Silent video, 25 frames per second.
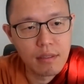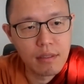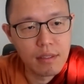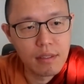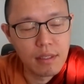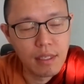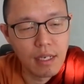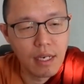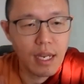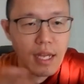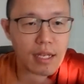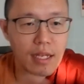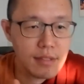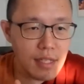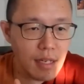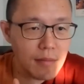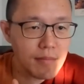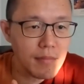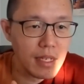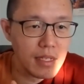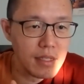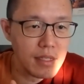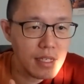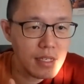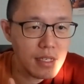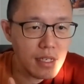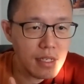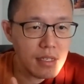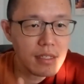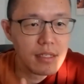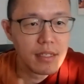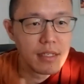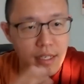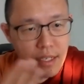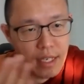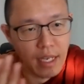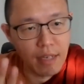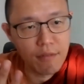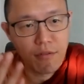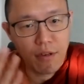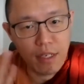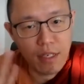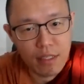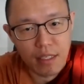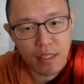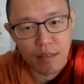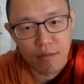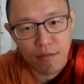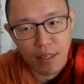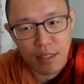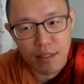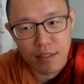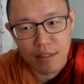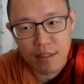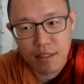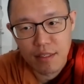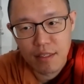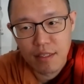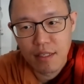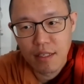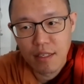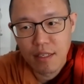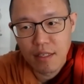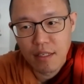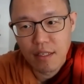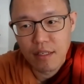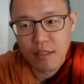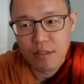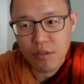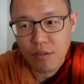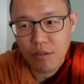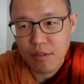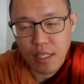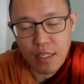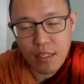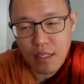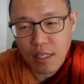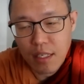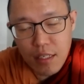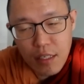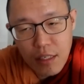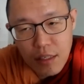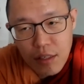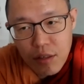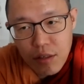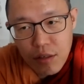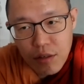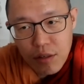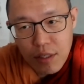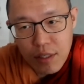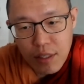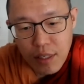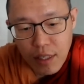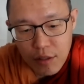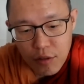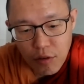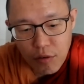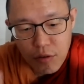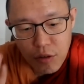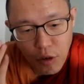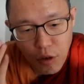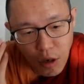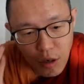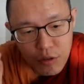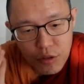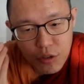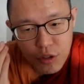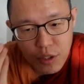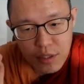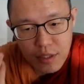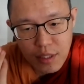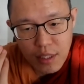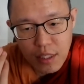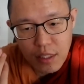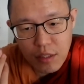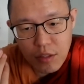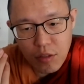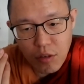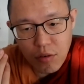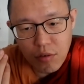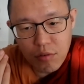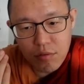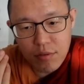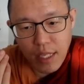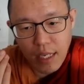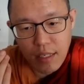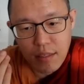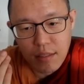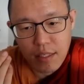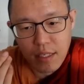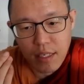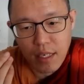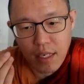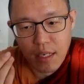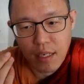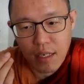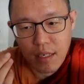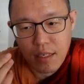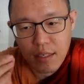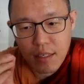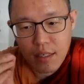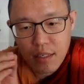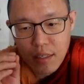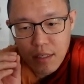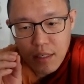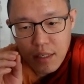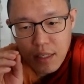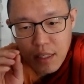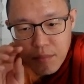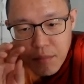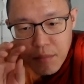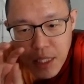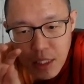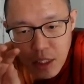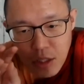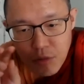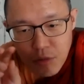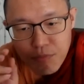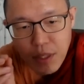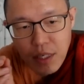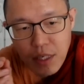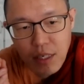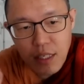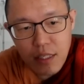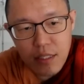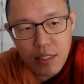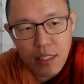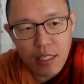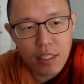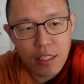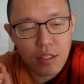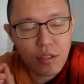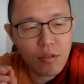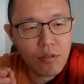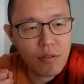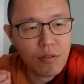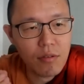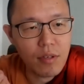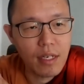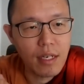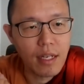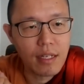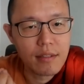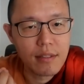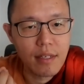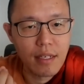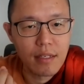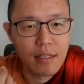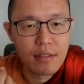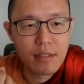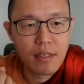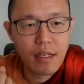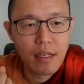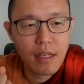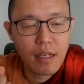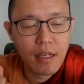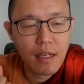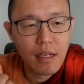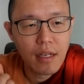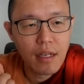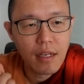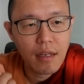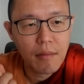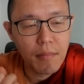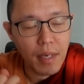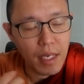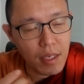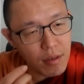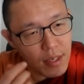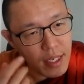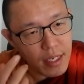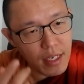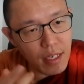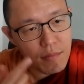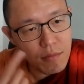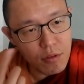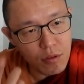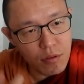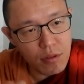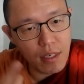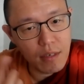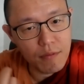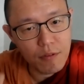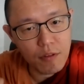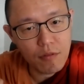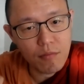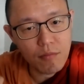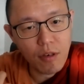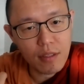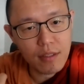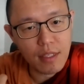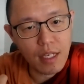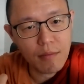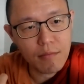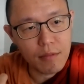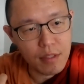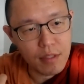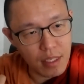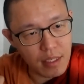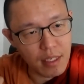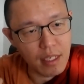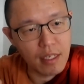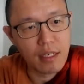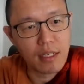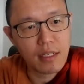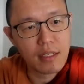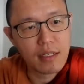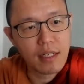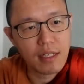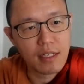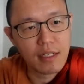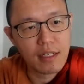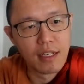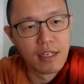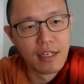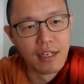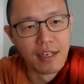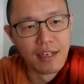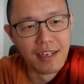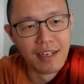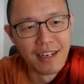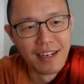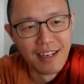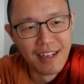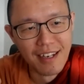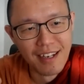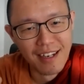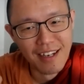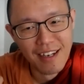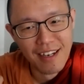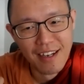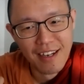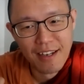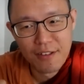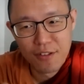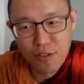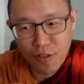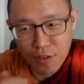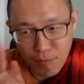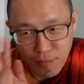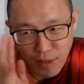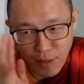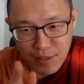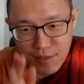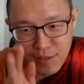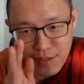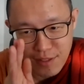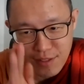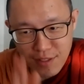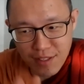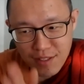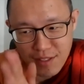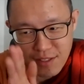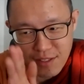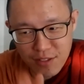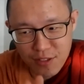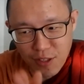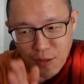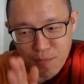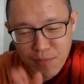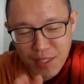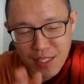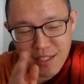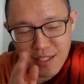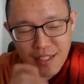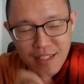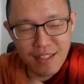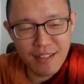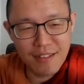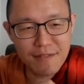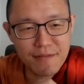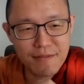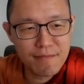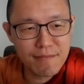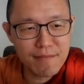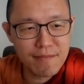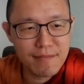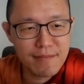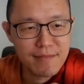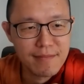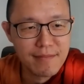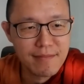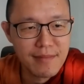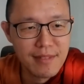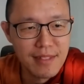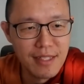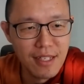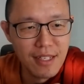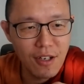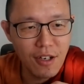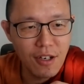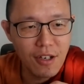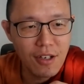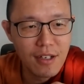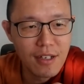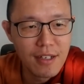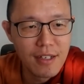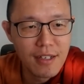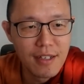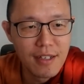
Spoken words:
the last time they did it, they get what they want. So they don't consciously know that they are manipulating you in that sense. But you let them do it a few more times, then they learn it. So you must stop it. Oh,